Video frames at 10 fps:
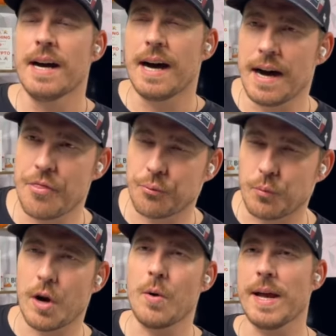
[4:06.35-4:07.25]

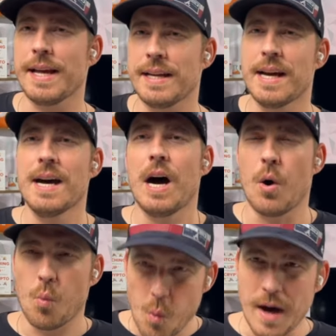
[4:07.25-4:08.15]
Throw in a
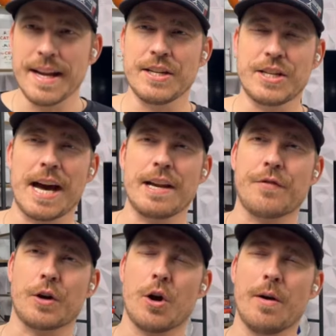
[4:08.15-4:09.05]
1 in chat if
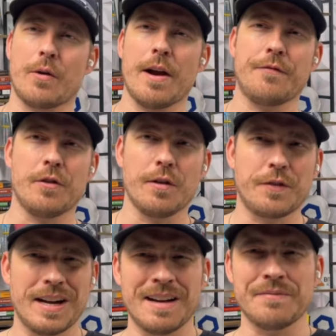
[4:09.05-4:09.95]
you're grateful. If
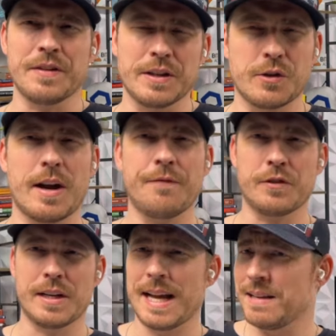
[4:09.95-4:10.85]
you're not feeling
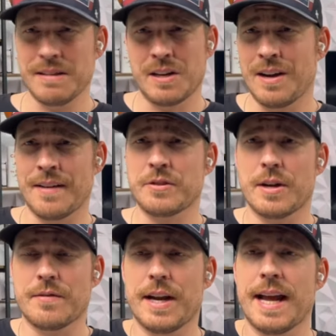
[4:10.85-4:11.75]
grateful today, you don't have to
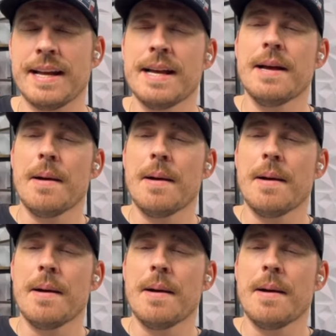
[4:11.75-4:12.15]
every day.